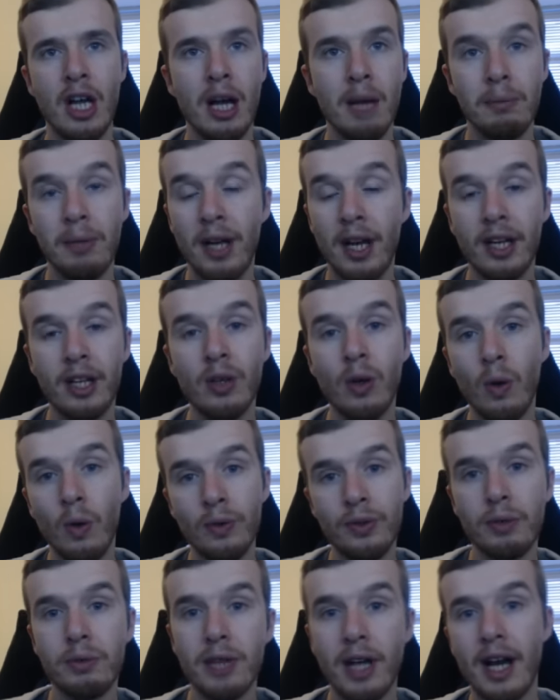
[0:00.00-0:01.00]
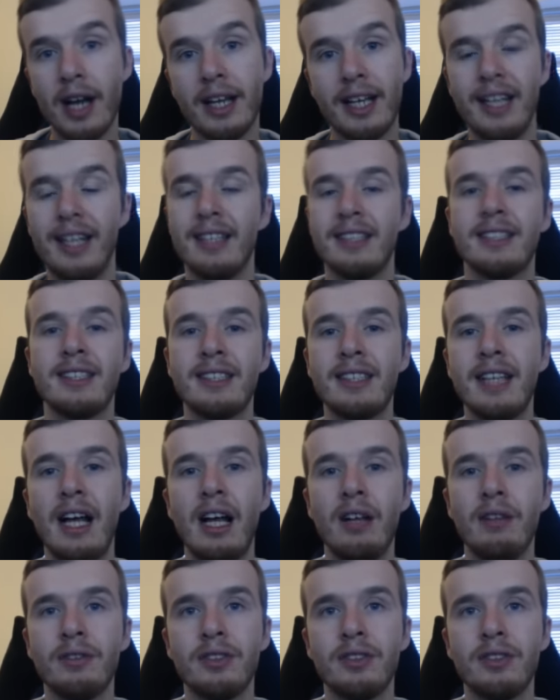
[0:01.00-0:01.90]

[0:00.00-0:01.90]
but it can also target itself.